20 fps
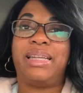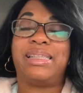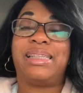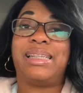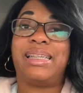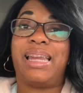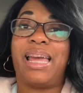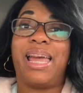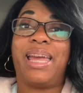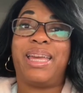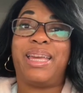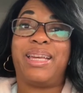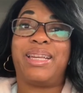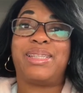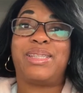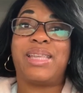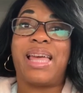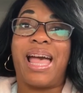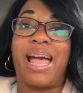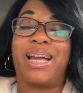Today
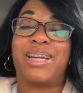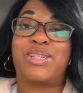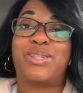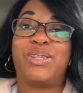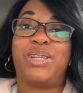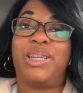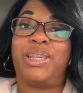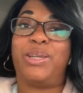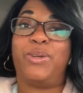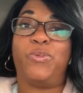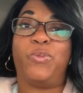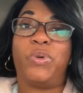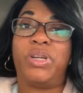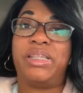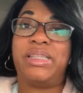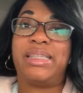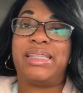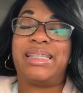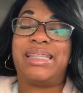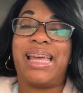is actually
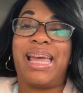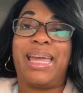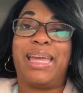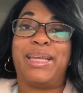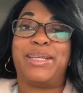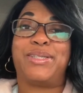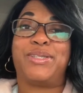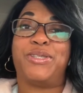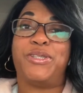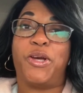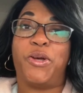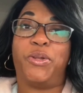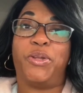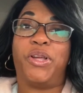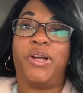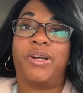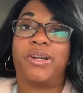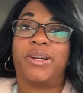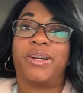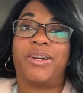Wednesday. It's no
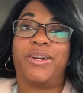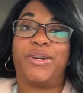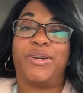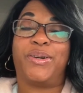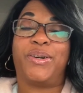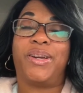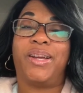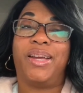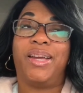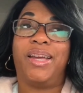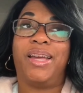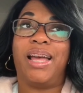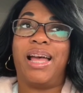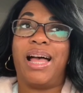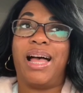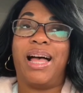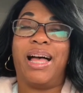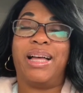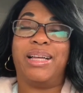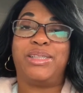longer
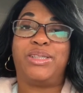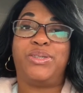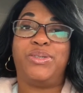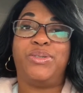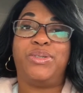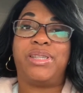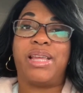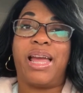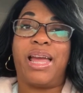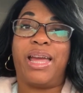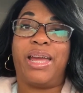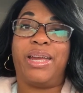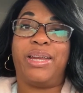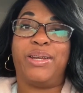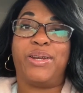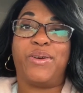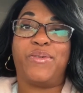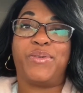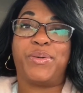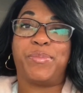uh, Tuesday,
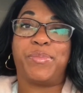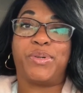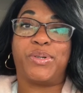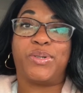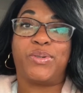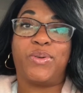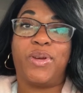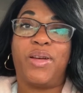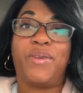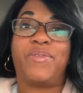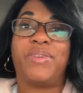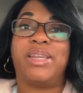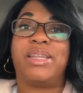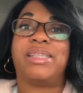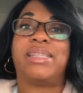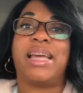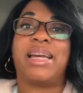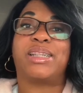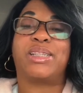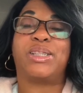November 12th.
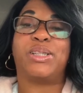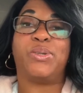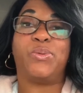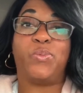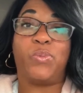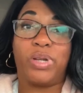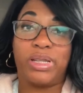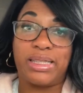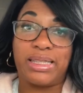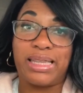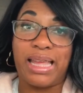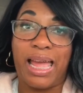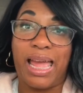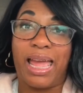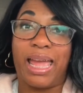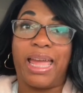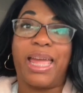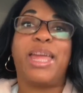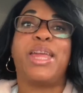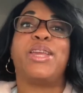It's actually
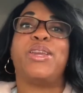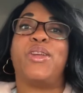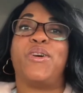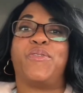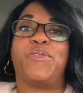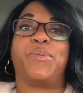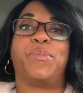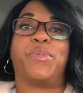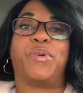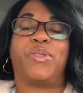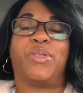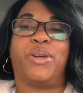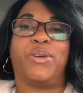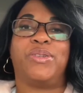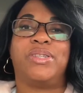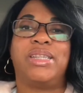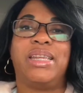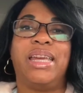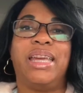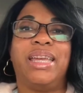Wednesday, November
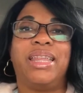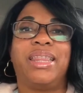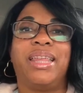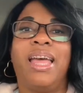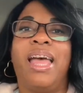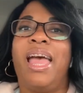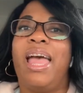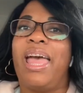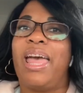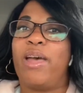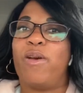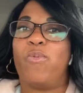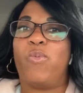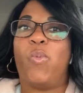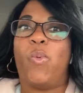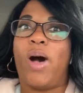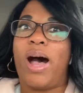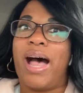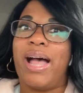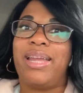13th. And
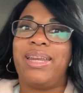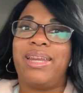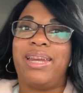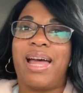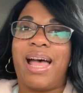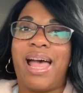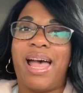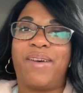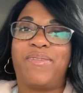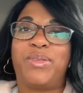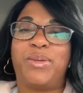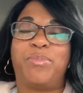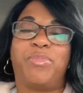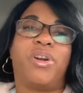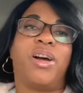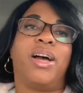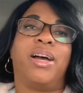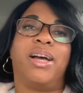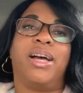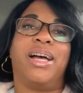why did I have to
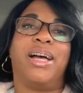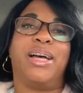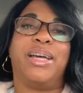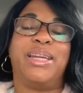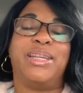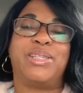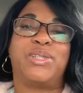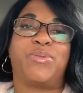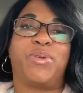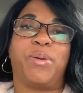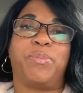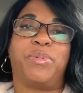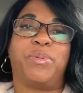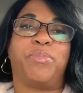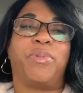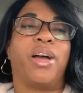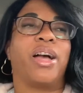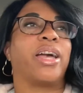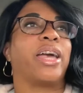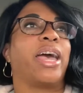bro uh, interrupt the
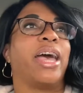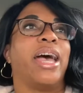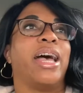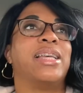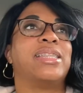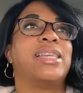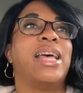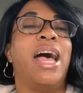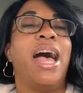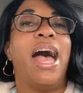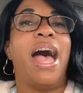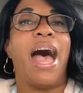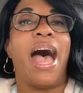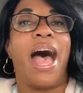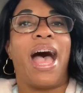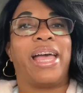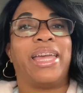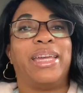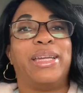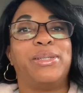broadcast?
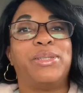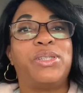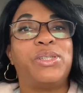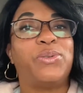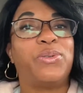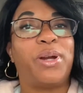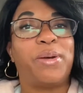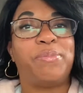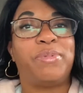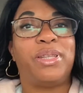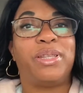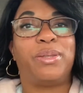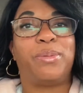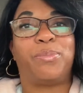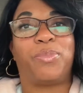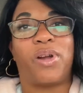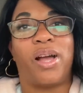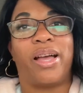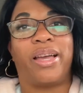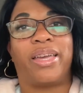I interrupted the
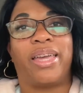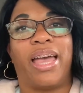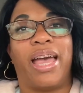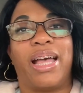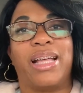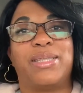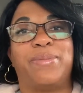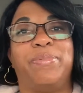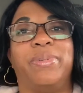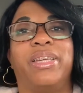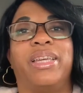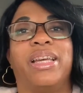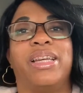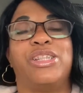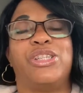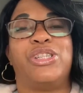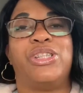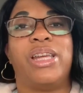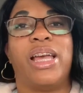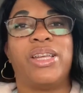broadcast
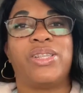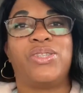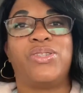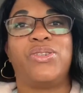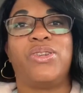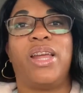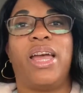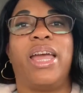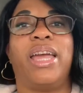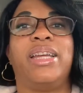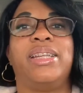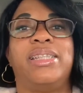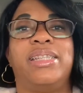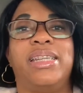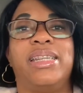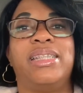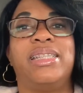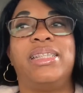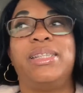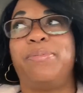because yesterday
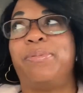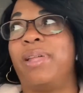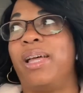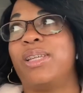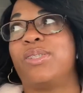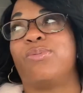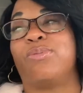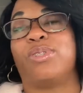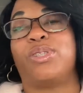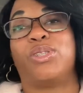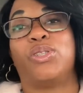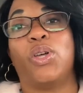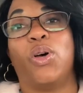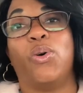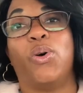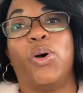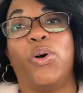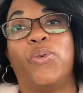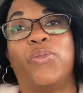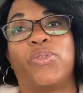Disney Plus was
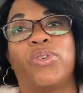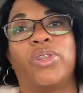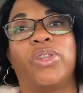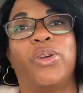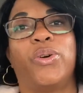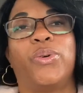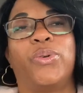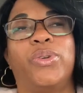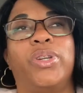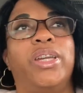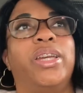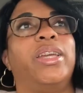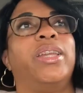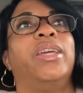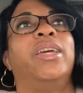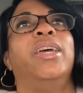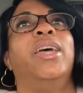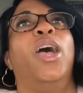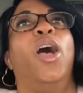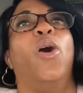so overloaded
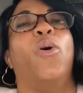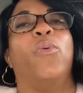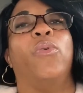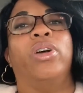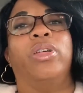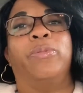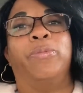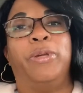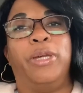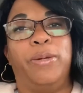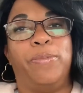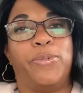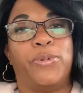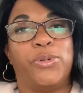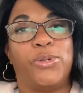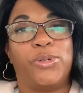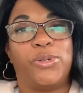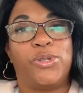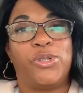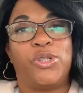with
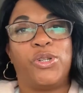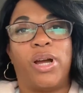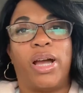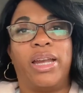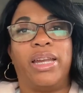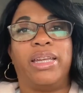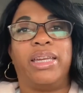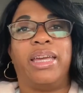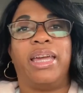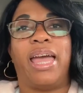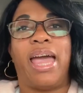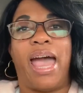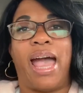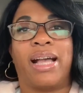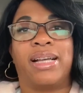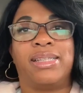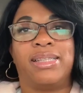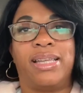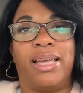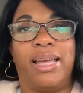people trying to get
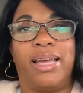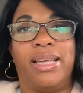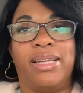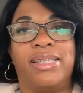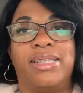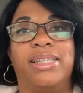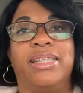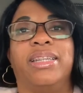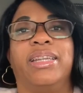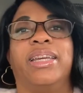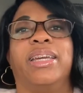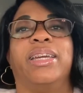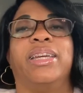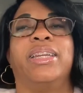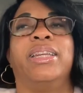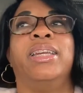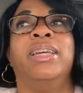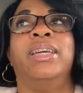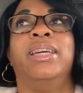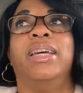access and
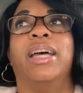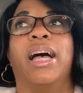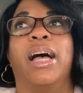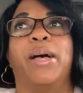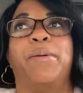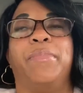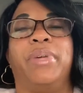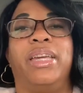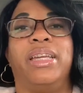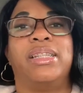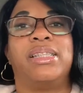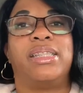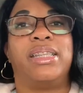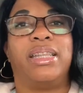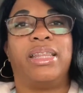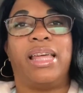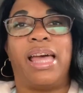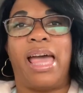get um, into the